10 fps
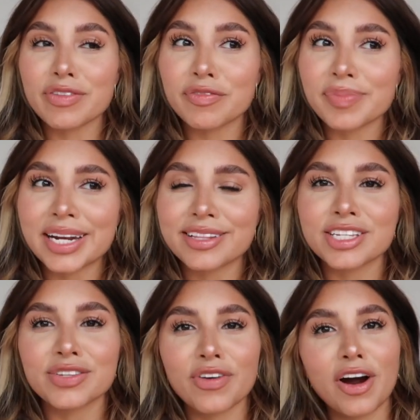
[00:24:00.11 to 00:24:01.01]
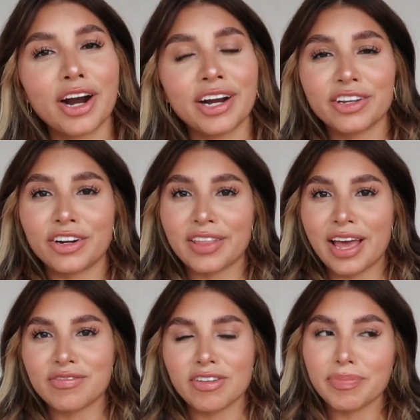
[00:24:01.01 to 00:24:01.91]
If you've made it this far, you're the
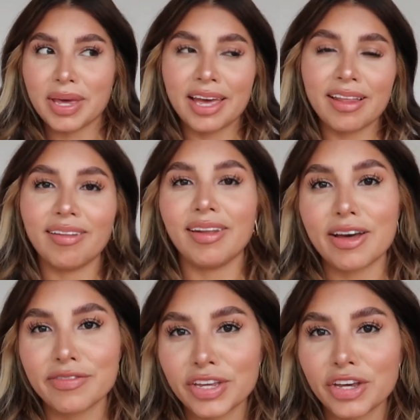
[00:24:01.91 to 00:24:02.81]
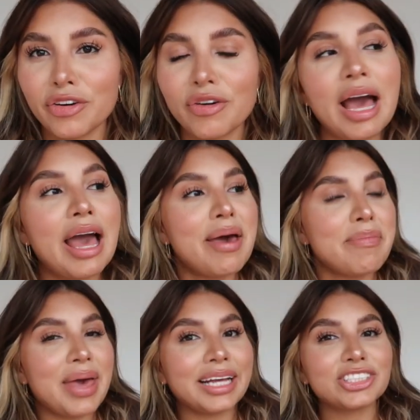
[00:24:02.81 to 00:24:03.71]
MVP. Love you. Make